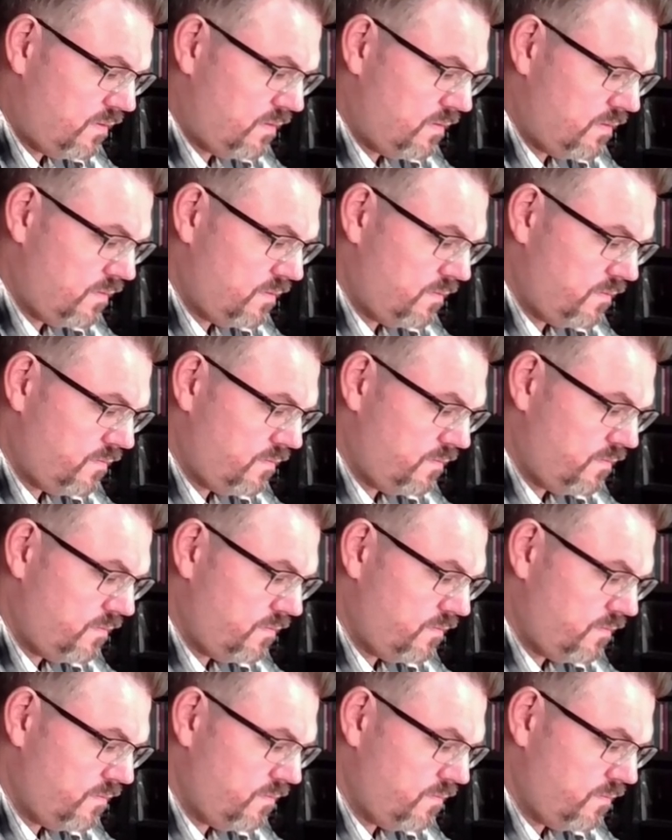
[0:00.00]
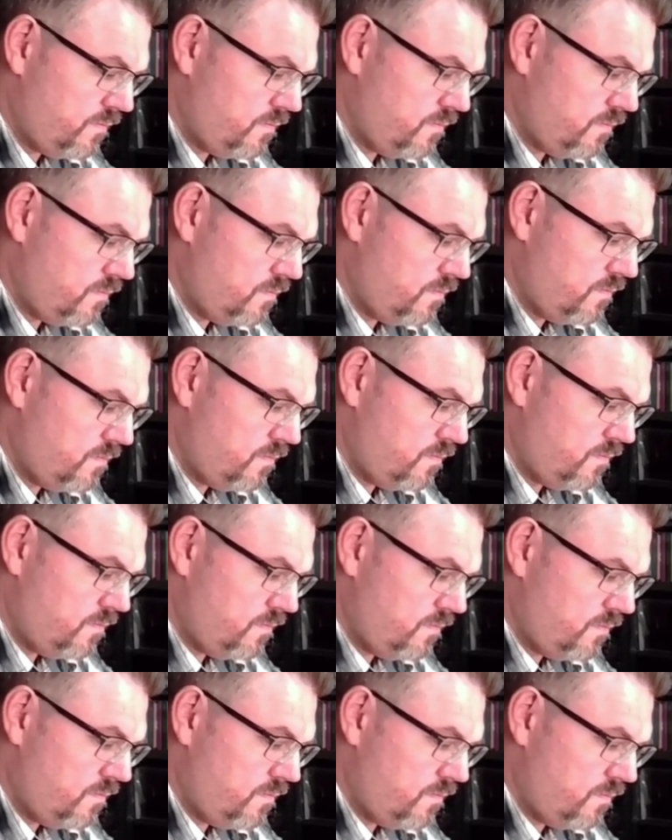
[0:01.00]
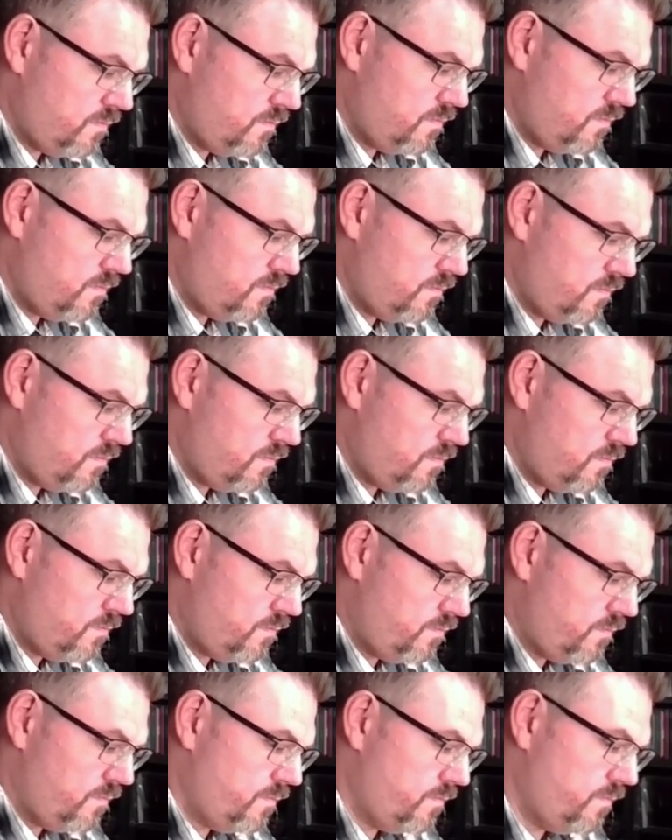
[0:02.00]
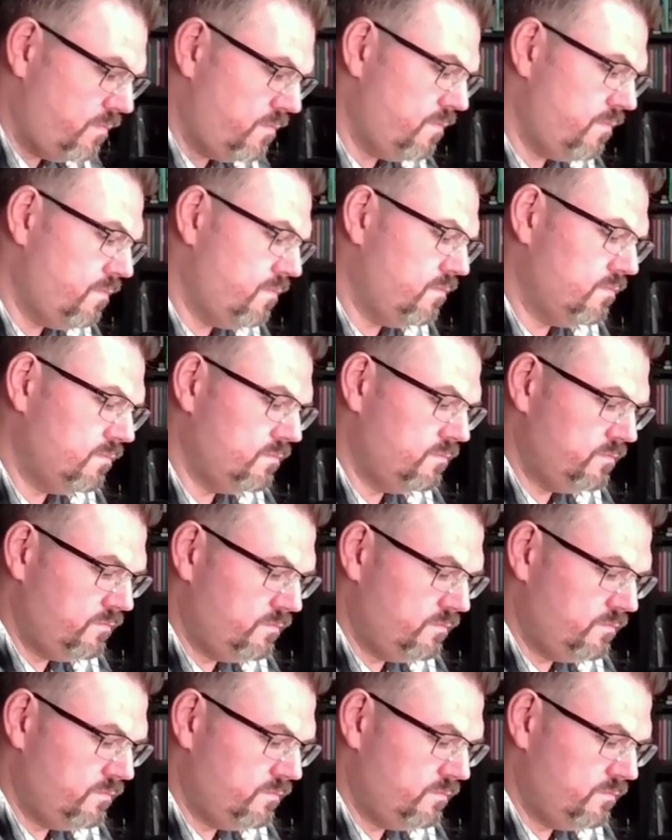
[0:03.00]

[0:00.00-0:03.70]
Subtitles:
(no one is talking)